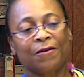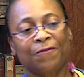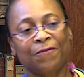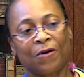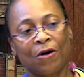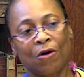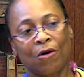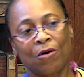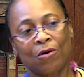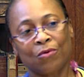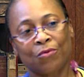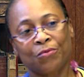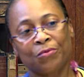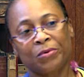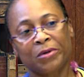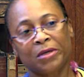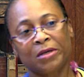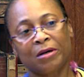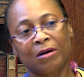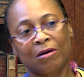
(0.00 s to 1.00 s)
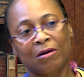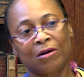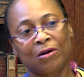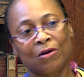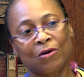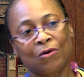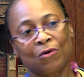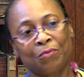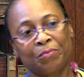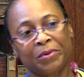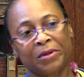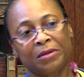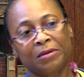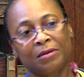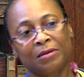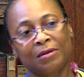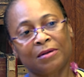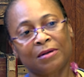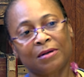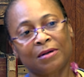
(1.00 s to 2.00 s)
fall, we are
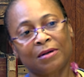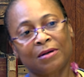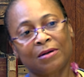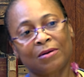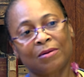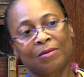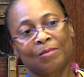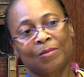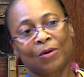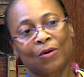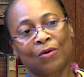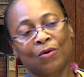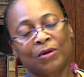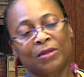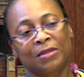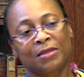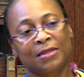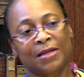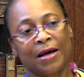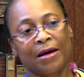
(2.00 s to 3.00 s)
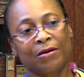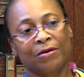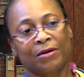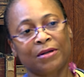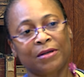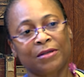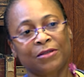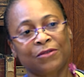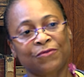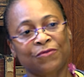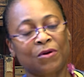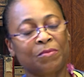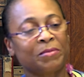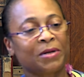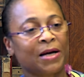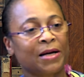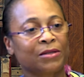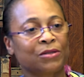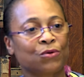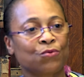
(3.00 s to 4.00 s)
open uh, on Saturdays from
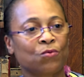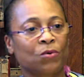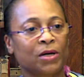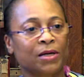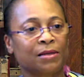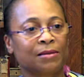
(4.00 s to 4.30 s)
9 to 1.